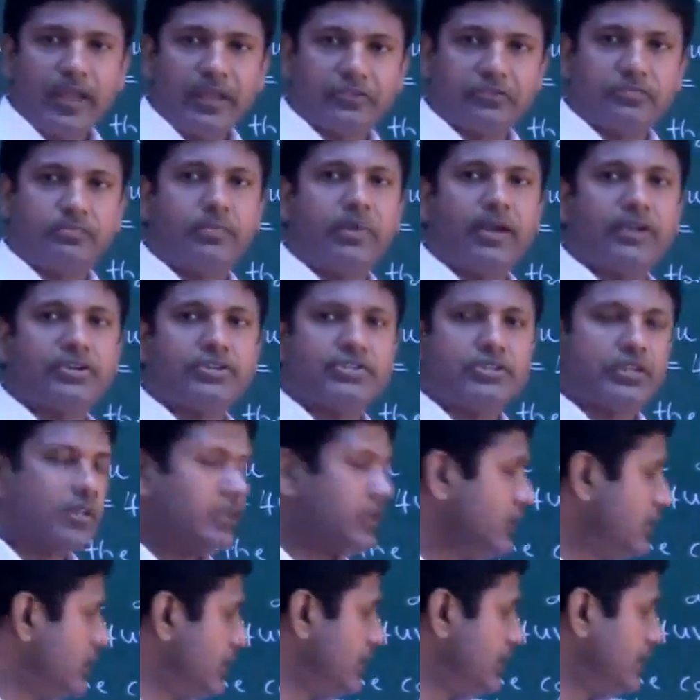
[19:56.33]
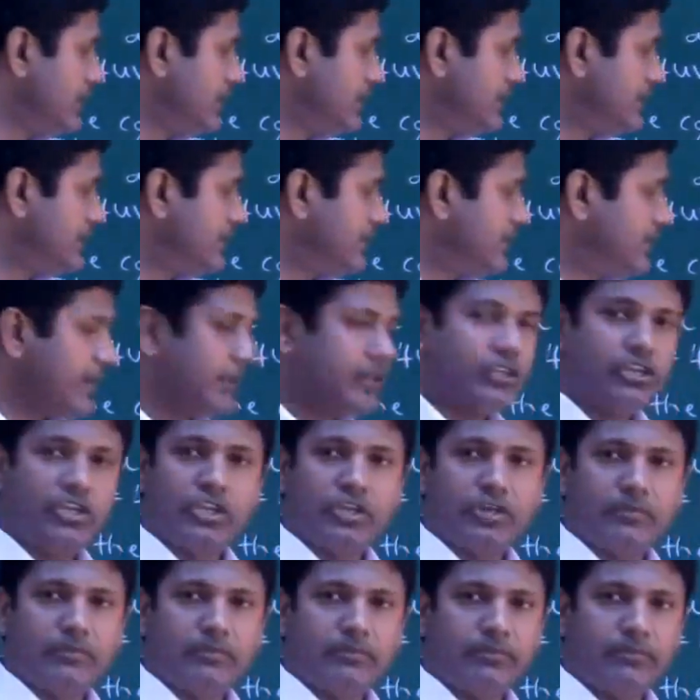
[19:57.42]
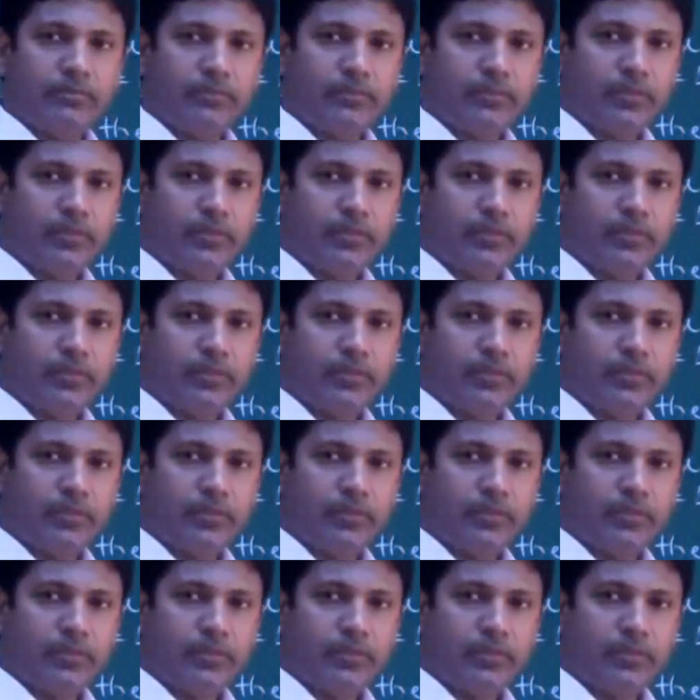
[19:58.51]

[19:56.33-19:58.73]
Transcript: expression. This is the term.